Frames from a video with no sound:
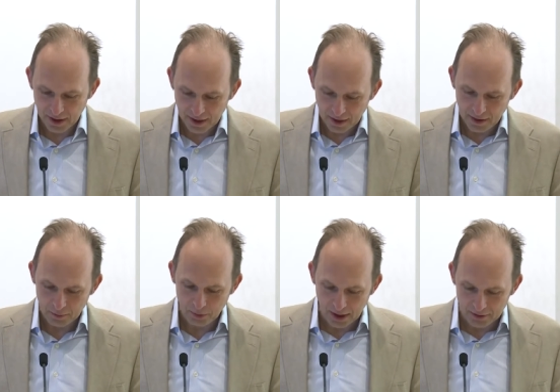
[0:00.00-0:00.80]
And I
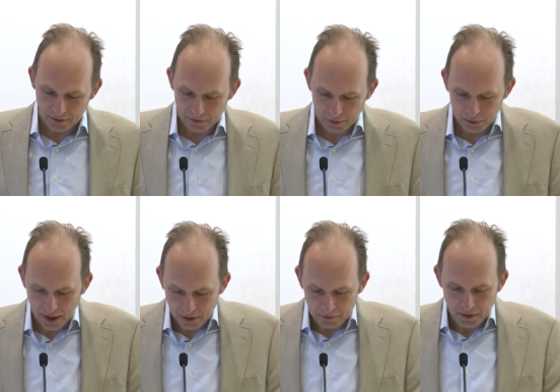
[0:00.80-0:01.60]
think Brown can feel
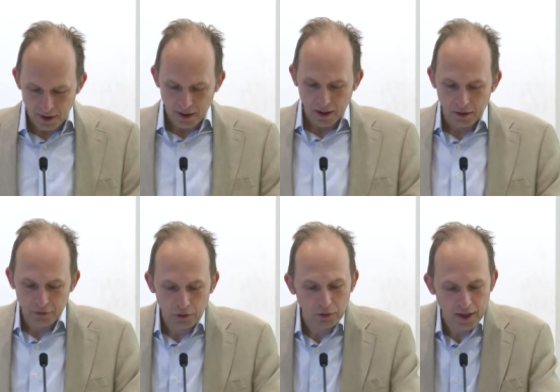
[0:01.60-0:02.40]
proud of, of
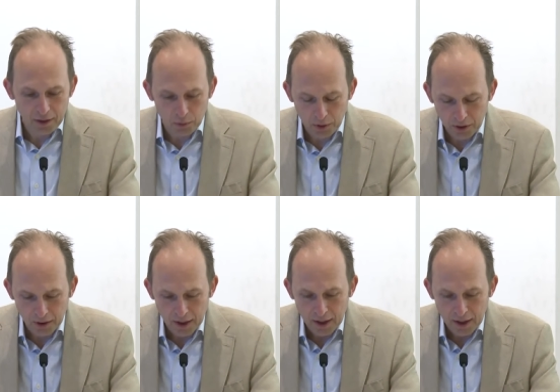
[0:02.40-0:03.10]
who they were.